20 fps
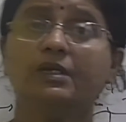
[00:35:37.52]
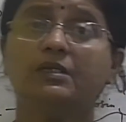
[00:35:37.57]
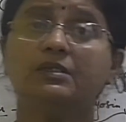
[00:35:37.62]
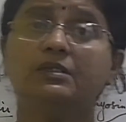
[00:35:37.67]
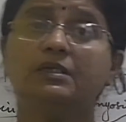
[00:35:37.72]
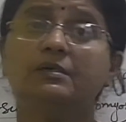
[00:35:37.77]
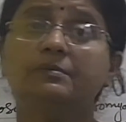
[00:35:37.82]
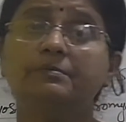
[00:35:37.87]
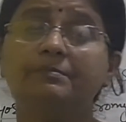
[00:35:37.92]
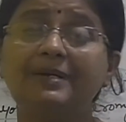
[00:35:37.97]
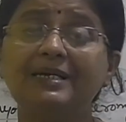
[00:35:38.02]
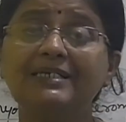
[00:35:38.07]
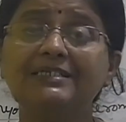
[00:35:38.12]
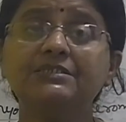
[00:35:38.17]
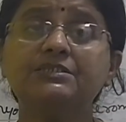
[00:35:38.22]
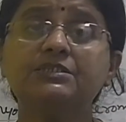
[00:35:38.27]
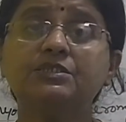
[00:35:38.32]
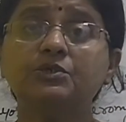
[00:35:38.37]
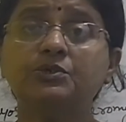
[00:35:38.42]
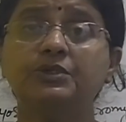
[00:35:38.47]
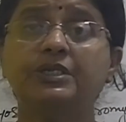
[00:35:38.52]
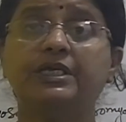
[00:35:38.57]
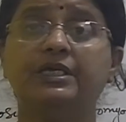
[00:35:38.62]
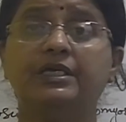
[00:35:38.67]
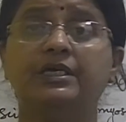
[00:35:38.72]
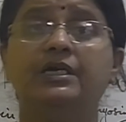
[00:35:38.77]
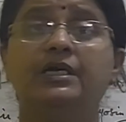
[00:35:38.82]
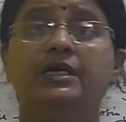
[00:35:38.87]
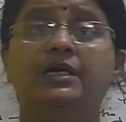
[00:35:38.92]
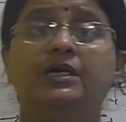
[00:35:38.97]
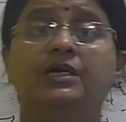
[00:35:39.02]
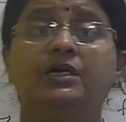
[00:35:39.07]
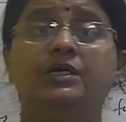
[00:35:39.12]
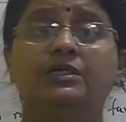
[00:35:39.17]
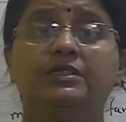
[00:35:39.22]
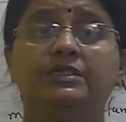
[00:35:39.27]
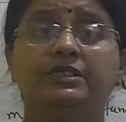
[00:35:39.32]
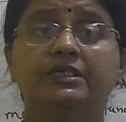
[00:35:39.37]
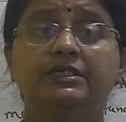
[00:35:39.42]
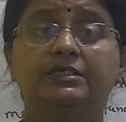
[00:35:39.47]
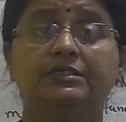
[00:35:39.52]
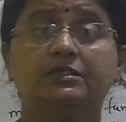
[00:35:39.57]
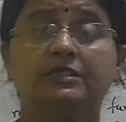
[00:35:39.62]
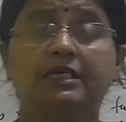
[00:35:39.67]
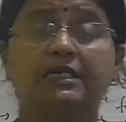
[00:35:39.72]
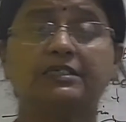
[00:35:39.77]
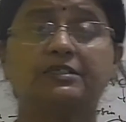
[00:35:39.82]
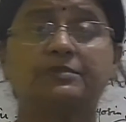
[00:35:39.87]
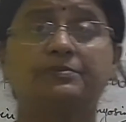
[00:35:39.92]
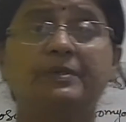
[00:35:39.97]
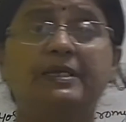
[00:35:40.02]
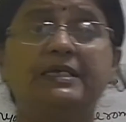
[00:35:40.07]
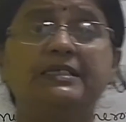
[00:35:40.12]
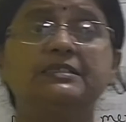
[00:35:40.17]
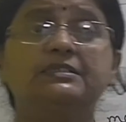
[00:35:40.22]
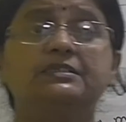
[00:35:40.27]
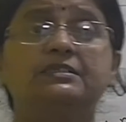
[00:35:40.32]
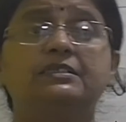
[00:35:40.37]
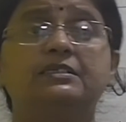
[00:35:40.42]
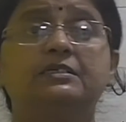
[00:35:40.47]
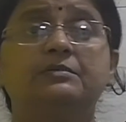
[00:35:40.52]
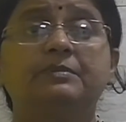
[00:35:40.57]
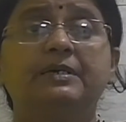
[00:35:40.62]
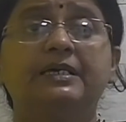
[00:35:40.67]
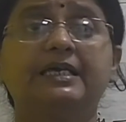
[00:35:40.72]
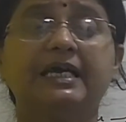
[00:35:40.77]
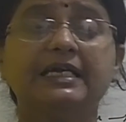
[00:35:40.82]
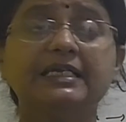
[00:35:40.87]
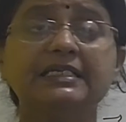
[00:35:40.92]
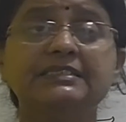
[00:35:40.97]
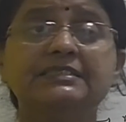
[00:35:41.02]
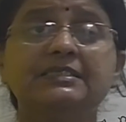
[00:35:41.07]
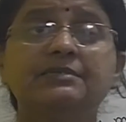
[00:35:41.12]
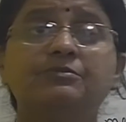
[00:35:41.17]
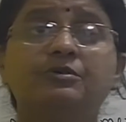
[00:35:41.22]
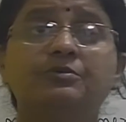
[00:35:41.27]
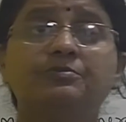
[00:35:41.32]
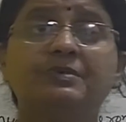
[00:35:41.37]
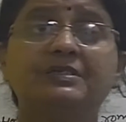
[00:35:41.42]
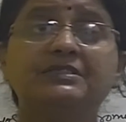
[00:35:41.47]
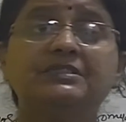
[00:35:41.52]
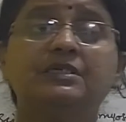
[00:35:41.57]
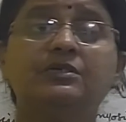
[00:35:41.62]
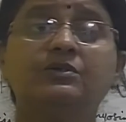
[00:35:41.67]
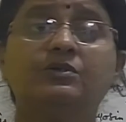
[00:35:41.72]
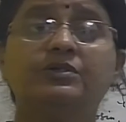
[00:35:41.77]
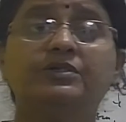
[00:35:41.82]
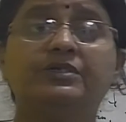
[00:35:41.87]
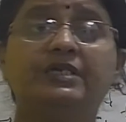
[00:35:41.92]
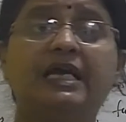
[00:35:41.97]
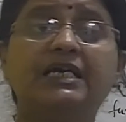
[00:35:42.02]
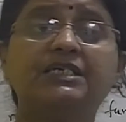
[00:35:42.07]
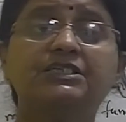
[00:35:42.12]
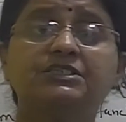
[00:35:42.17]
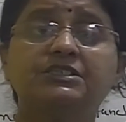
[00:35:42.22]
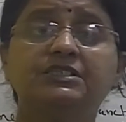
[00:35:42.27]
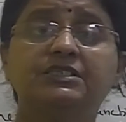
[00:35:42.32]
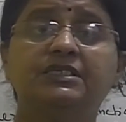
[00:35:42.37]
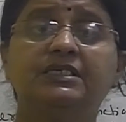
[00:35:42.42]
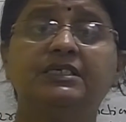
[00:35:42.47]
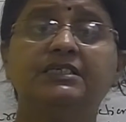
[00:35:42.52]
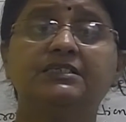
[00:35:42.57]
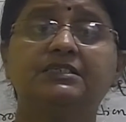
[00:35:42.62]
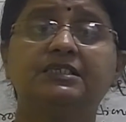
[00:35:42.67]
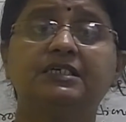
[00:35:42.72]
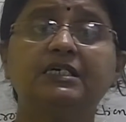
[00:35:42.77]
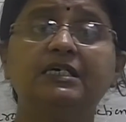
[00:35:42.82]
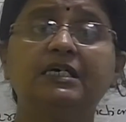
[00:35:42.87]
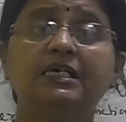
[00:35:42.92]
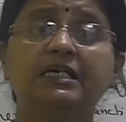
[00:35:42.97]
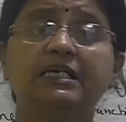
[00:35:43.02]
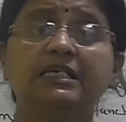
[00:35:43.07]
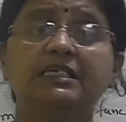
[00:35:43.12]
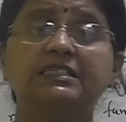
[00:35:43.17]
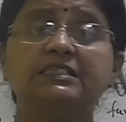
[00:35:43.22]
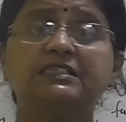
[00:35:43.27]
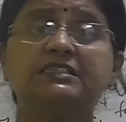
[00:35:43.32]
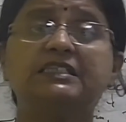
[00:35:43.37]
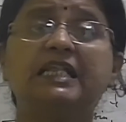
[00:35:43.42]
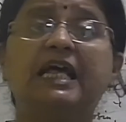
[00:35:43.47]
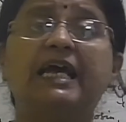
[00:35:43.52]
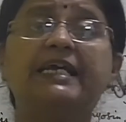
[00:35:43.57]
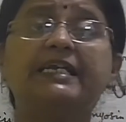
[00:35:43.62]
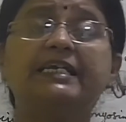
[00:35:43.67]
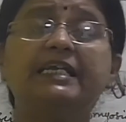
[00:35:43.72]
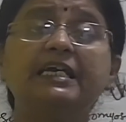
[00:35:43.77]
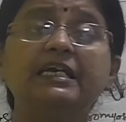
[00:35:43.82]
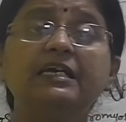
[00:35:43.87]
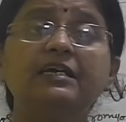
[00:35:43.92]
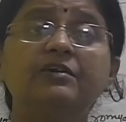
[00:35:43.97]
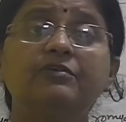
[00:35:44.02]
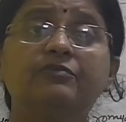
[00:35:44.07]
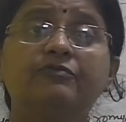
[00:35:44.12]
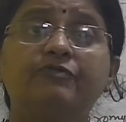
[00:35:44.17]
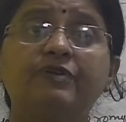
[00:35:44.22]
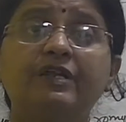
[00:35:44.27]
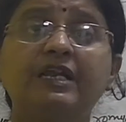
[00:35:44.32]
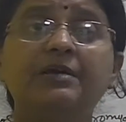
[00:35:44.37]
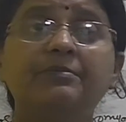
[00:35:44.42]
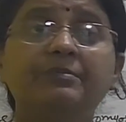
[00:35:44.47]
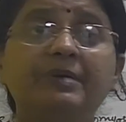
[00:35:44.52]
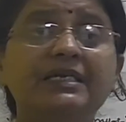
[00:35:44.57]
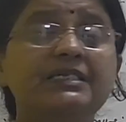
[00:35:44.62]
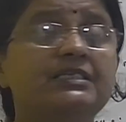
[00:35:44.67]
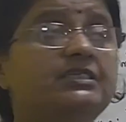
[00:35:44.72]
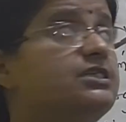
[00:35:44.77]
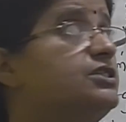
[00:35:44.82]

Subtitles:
The best theory this explains the mechanism of muscle contraction is the sliding filament